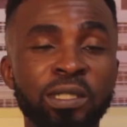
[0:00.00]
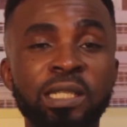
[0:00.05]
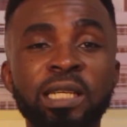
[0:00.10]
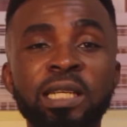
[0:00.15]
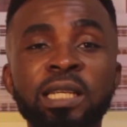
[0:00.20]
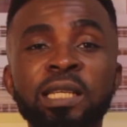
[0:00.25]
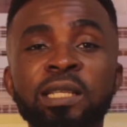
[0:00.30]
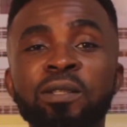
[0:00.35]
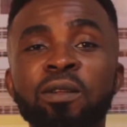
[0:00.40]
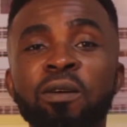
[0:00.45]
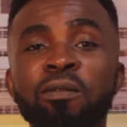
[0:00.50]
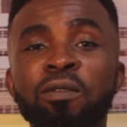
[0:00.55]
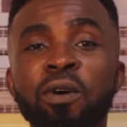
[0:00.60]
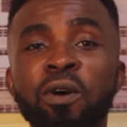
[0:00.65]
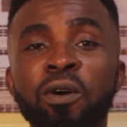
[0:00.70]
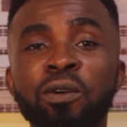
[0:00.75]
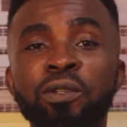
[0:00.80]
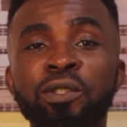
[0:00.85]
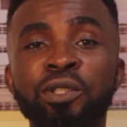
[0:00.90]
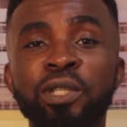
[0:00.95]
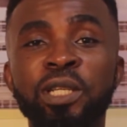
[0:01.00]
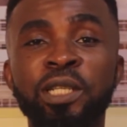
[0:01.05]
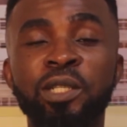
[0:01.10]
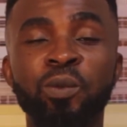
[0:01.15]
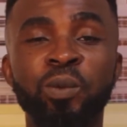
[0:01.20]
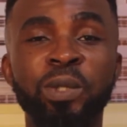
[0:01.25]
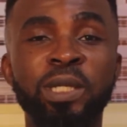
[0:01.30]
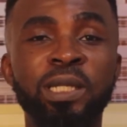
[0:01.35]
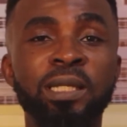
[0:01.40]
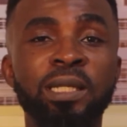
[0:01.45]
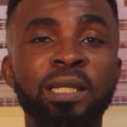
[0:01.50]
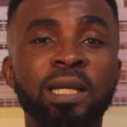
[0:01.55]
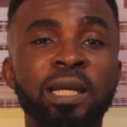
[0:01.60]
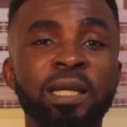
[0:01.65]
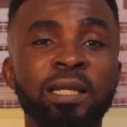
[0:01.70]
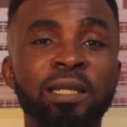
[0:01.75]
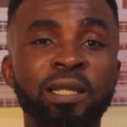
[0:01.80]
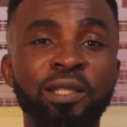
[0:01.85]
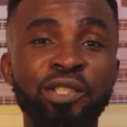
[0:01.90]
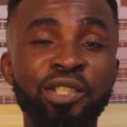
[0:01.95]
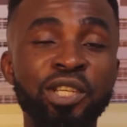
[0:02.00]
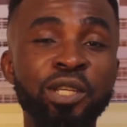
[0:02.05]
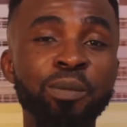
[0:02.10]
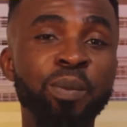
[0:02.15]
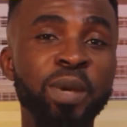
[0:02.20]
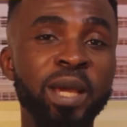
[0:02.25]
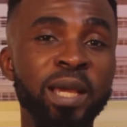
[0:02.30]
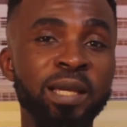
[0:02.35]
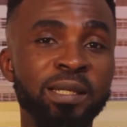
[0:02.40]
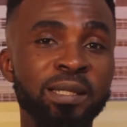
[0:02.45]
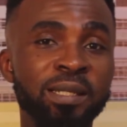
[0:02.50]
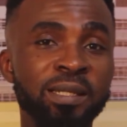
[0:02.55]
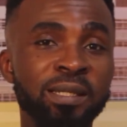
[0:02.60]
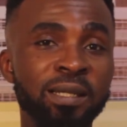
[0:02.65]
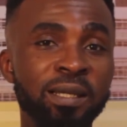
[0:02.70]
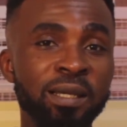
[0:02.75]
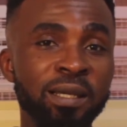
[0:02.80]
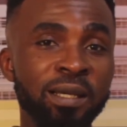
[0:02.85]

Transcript: list of countries with the cheapest